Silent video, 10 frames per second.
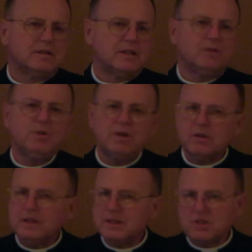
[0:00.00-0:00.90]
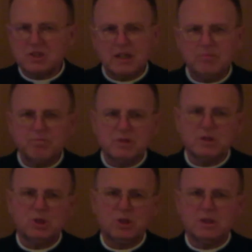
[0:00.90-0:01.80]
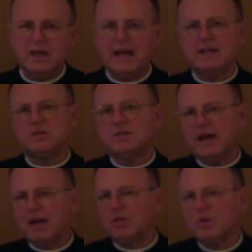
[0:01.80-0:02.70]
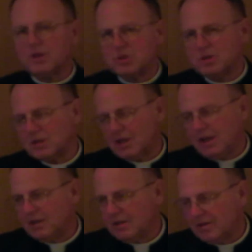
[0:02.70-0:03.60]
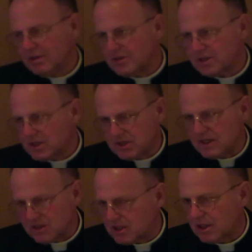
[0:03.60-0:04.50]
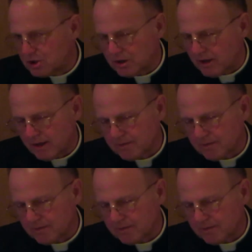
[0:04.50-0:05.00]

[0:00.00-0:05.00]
Then we are in the same position as Catholics in the 16th century.